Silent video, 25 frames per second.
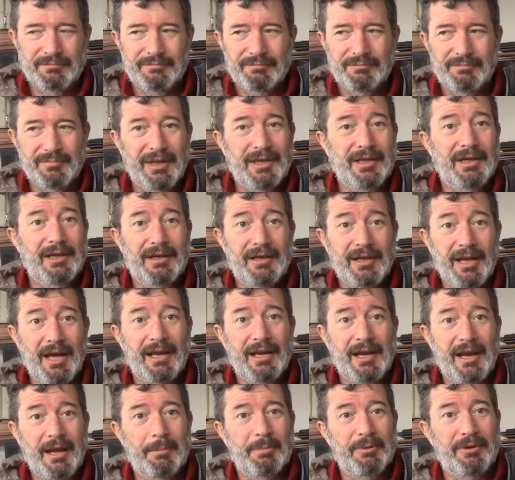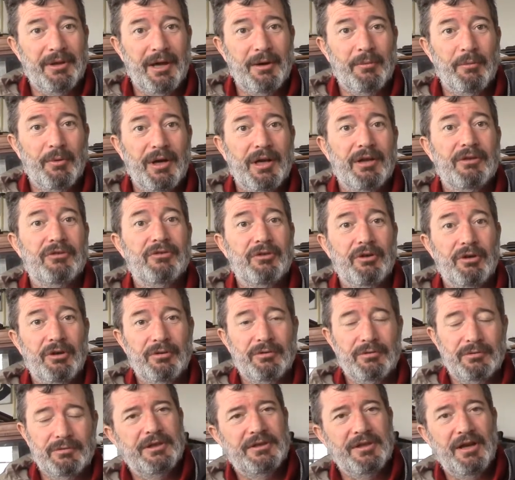made it not happen that way.
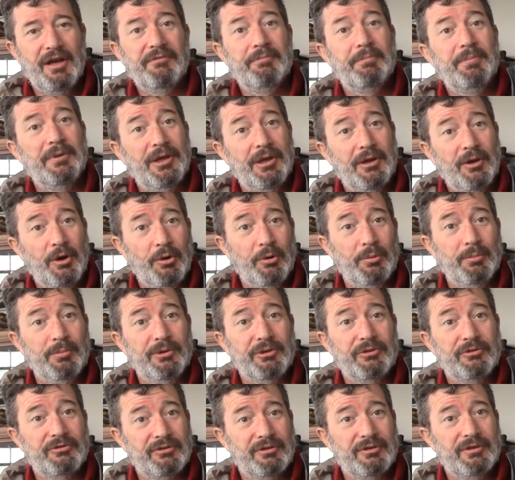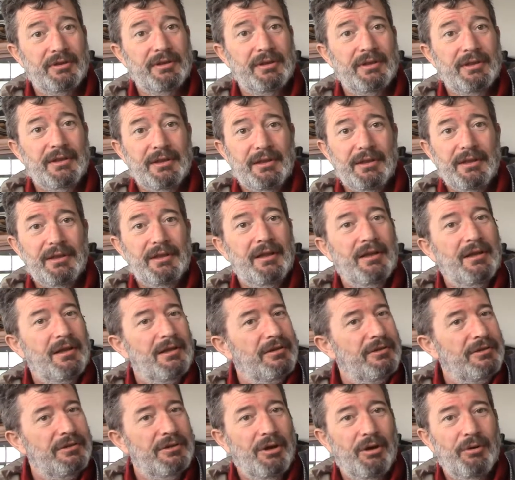So tough being homeless.
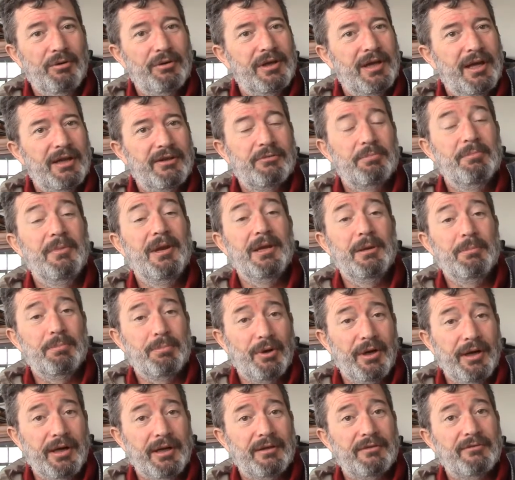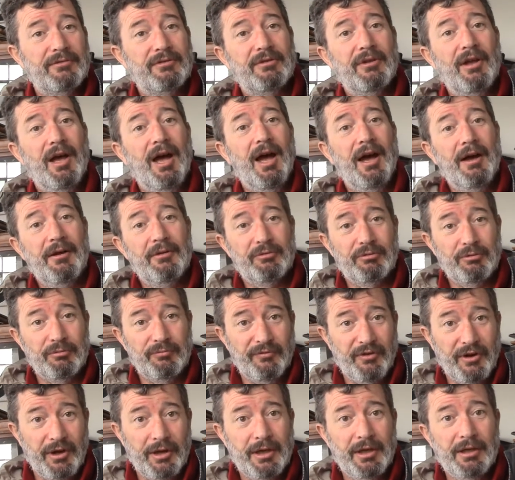You don't catch many breaks. I was
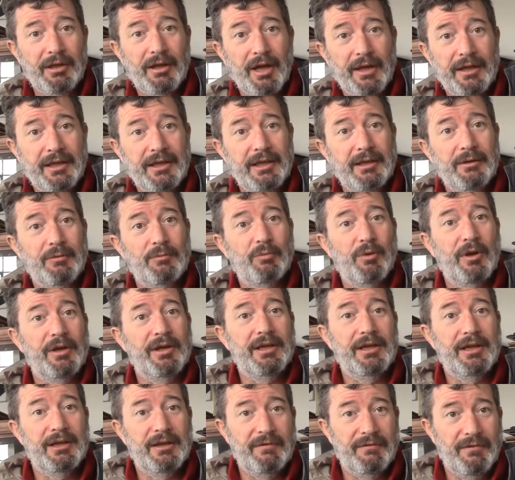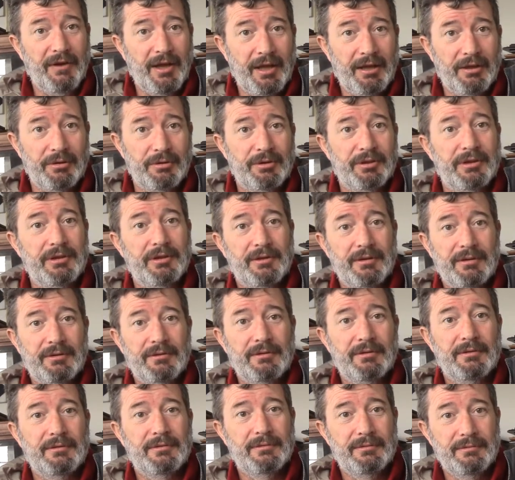very lucky in running into Valerie.
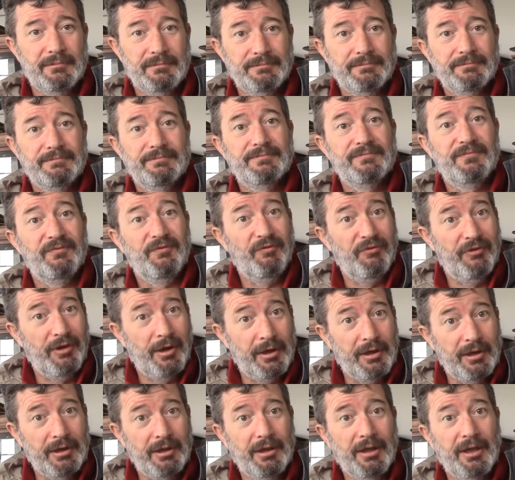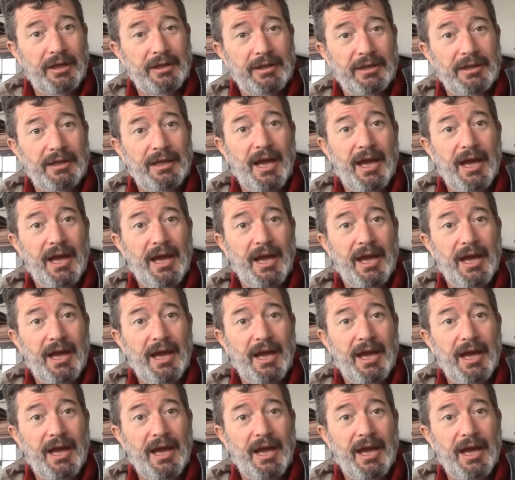Very lucky.